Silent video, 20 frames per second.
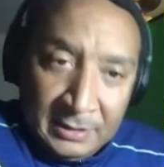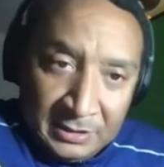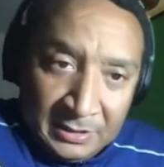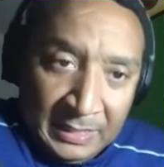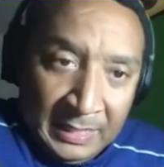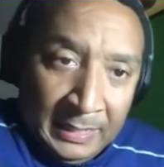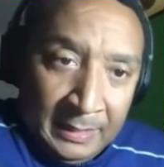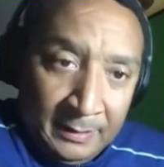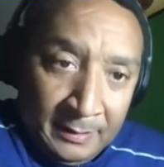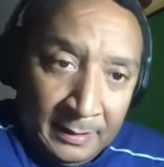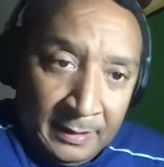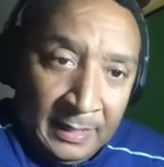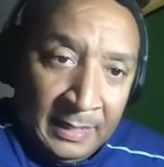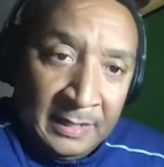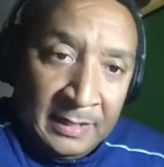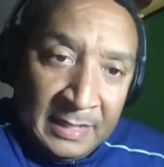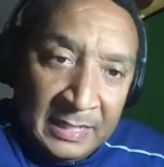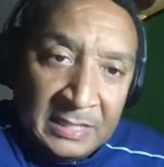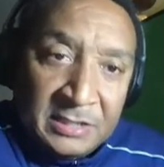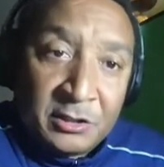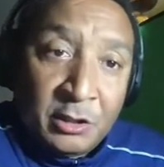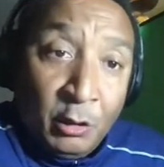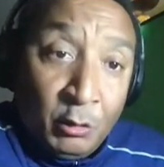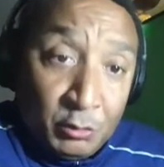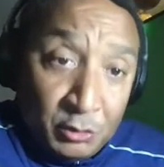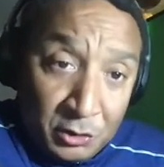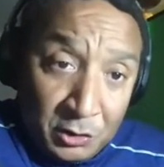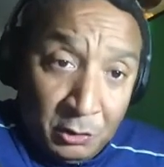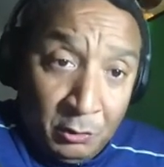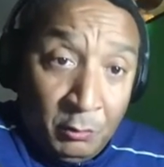state. At least
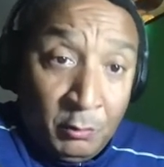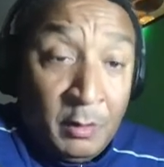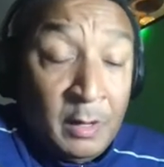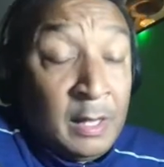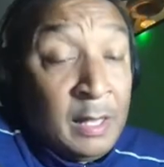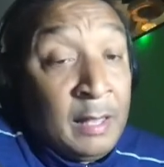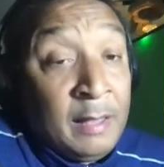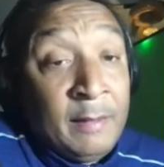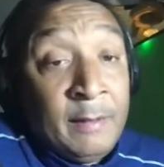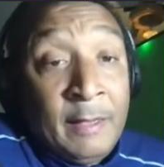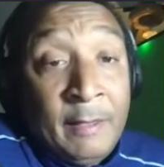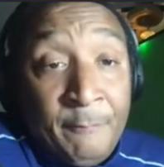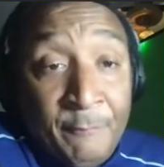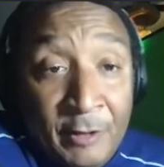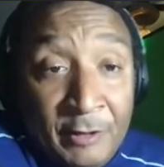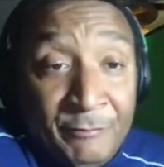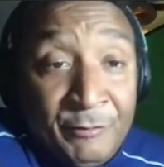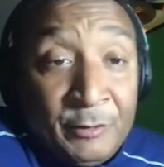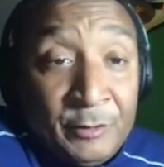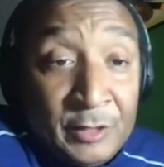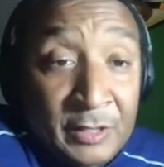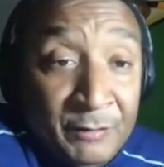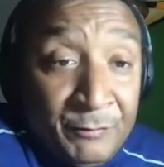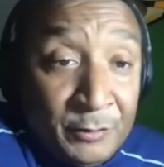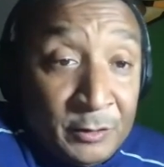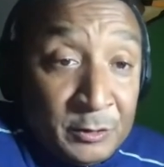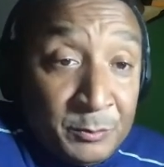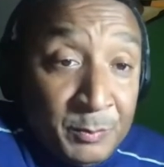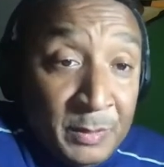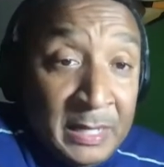those two. If it
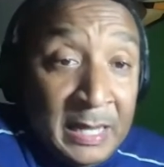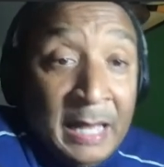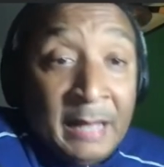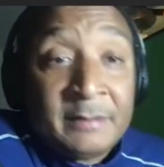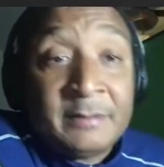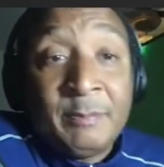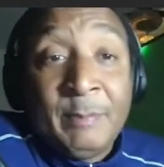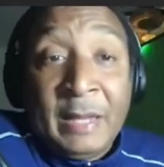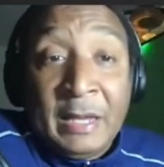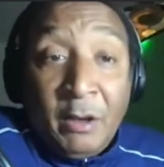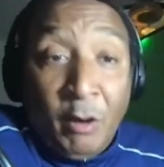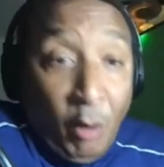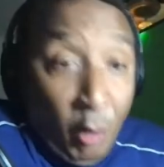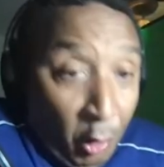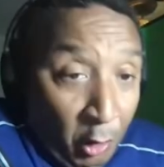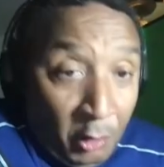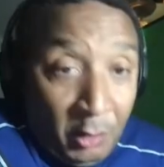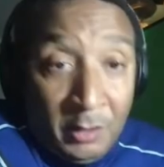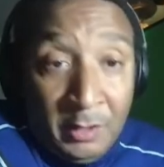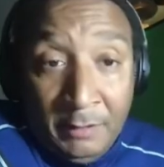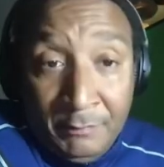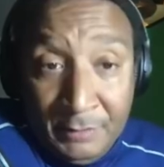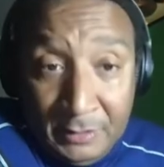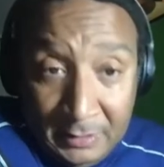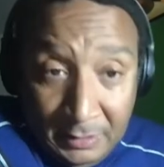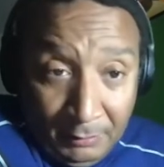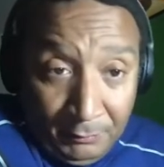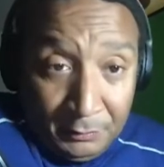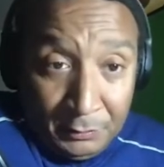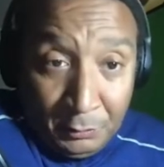was me, I'd make all of the
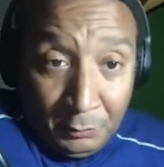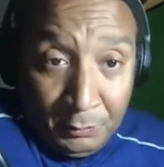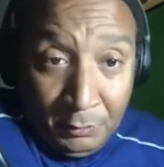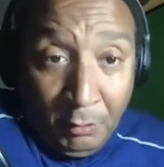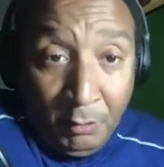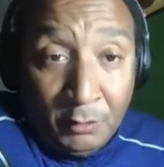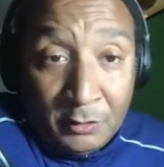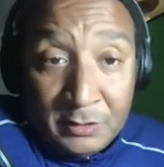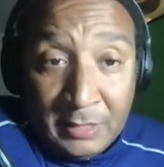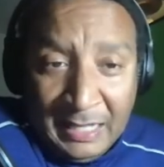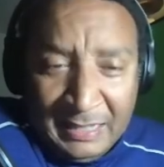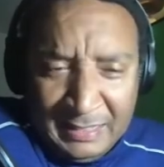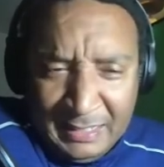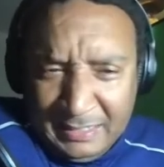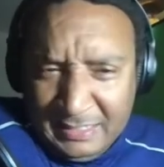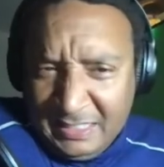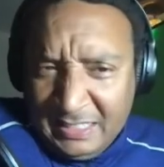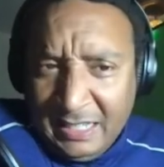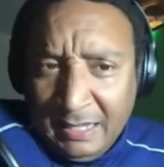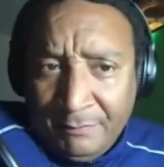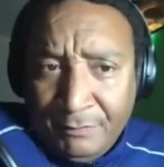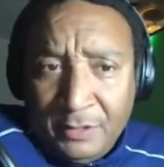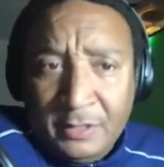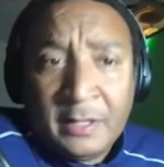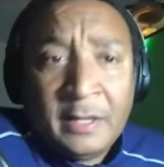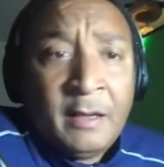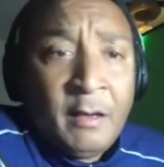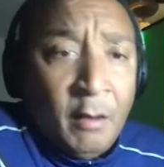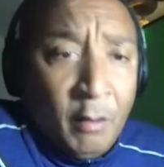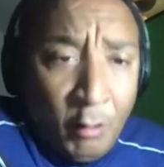territory. I think it's seven.
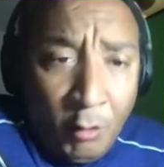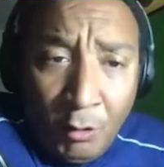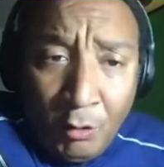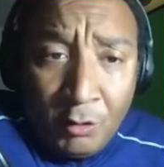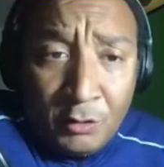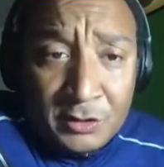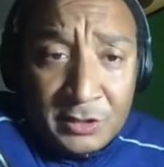All